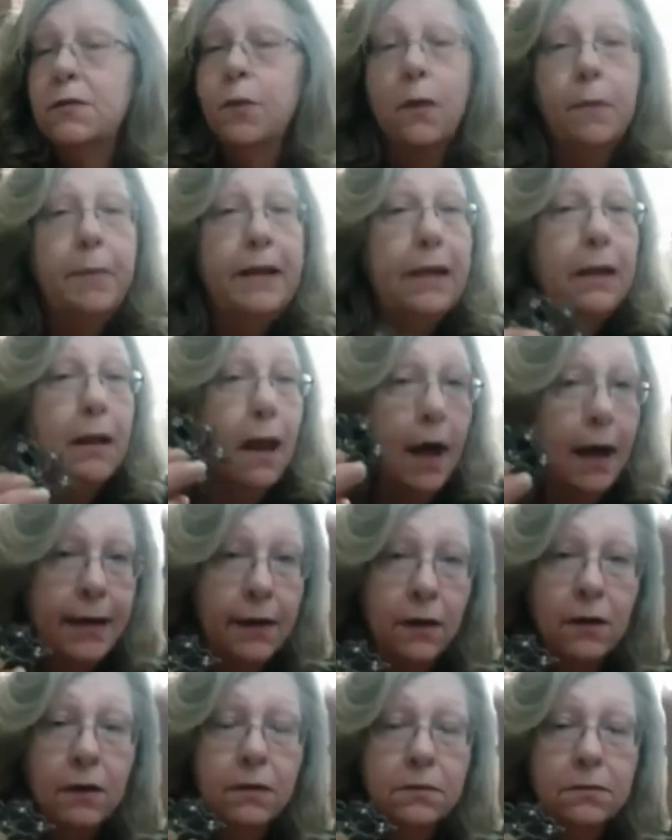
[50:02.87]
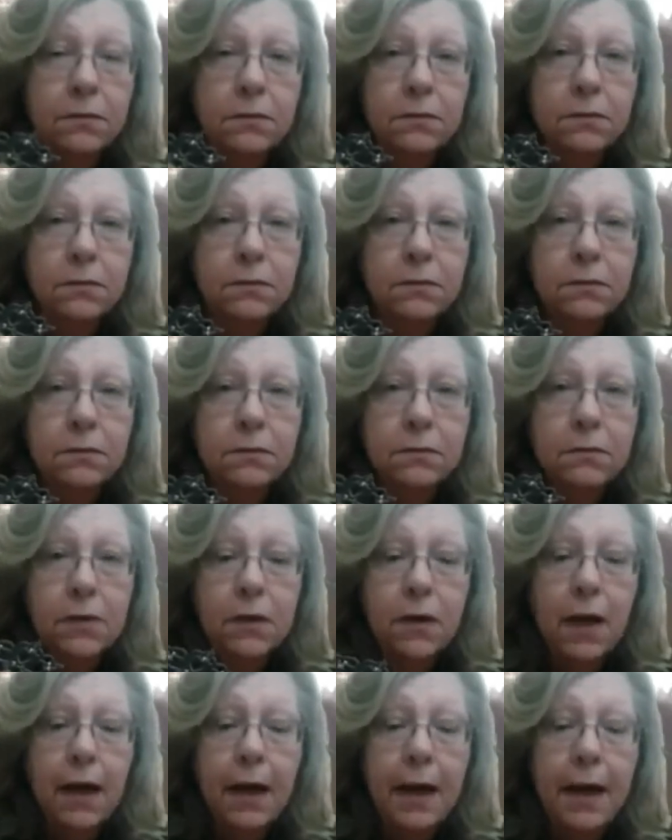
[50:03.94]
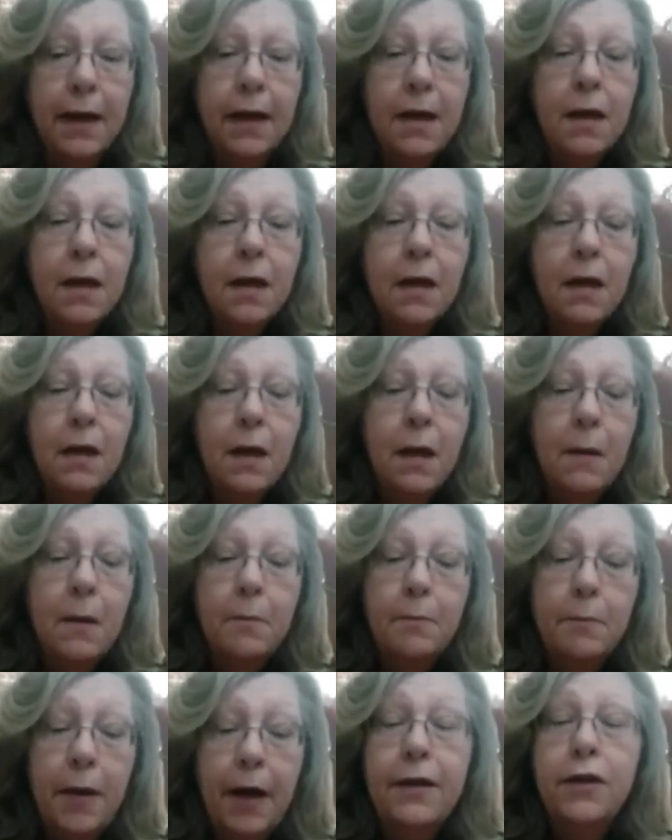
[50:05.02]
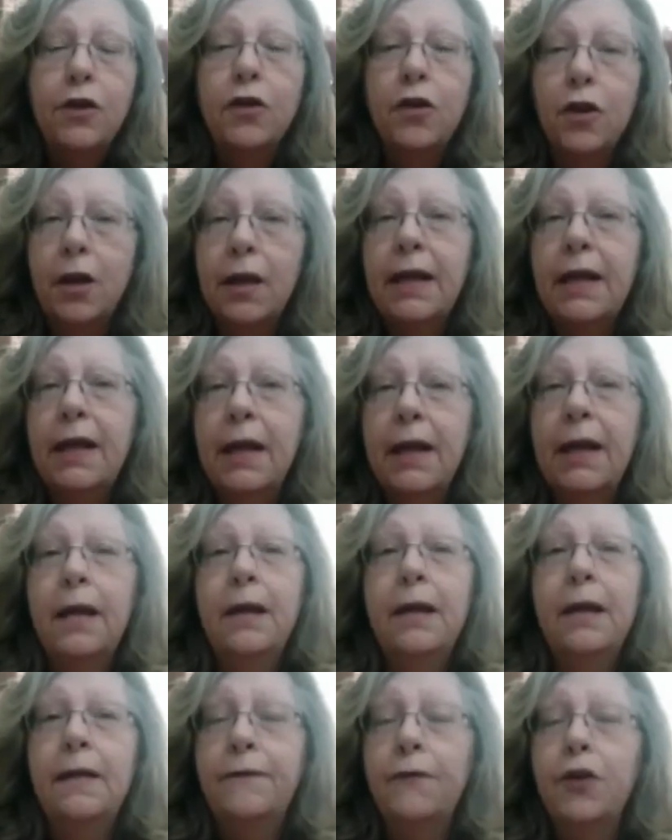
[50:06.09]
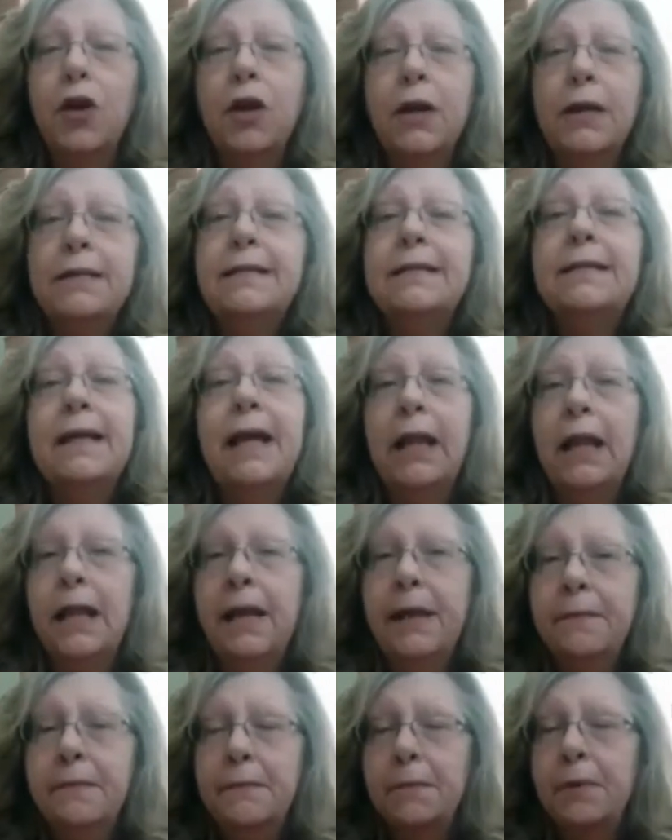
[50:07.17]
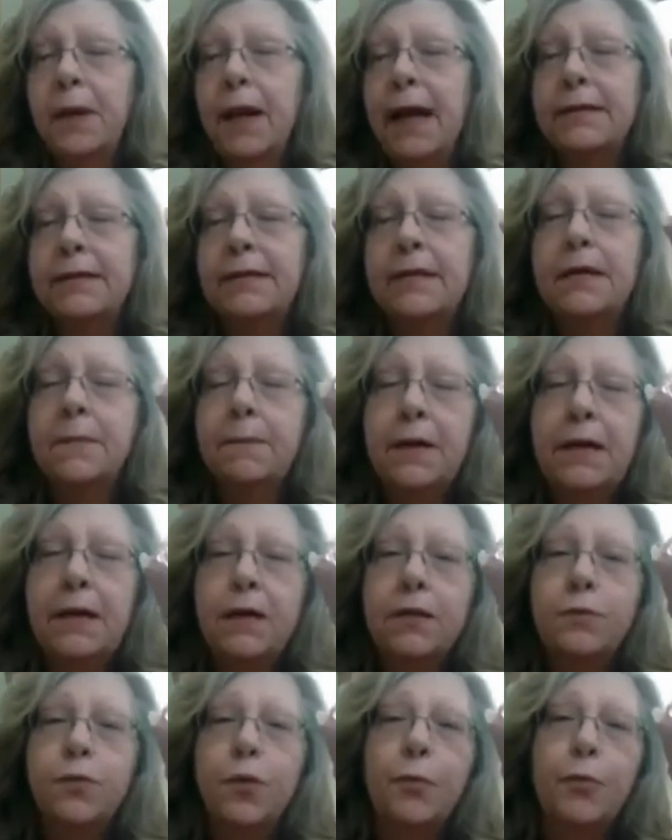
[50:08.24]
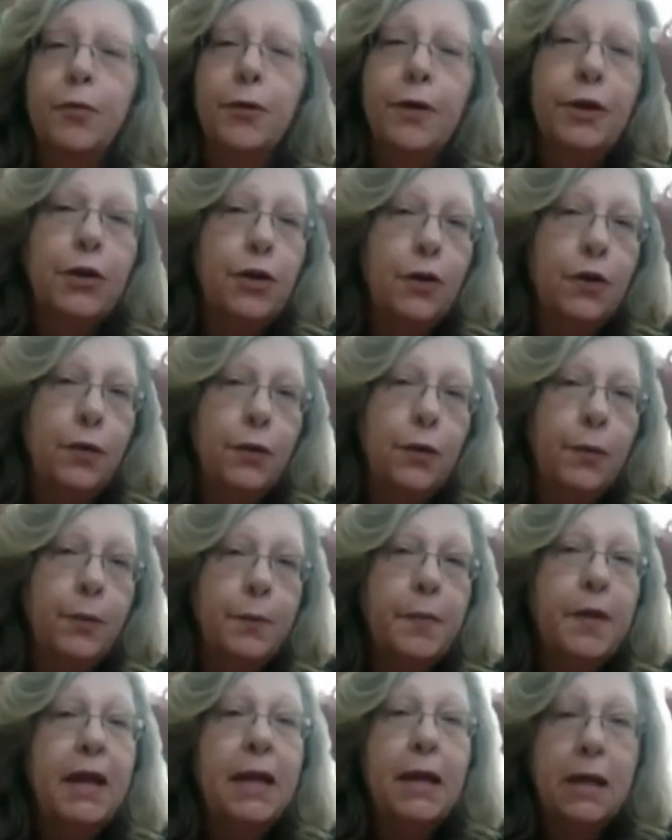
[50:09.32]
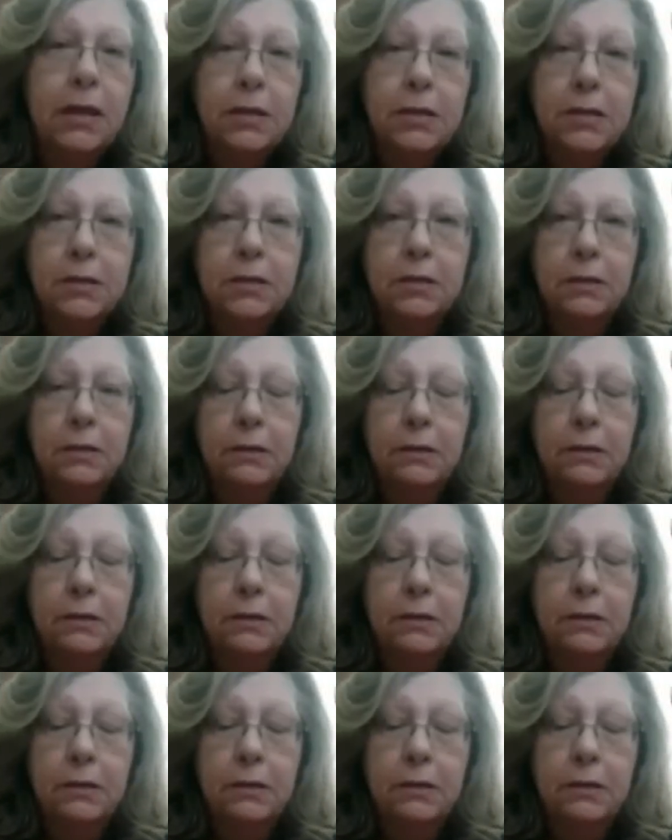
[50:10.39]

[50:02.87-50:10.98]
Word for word: will be lighter, okay? But you're going to get, if you're going to sell it, plastic beads will bring you pennies.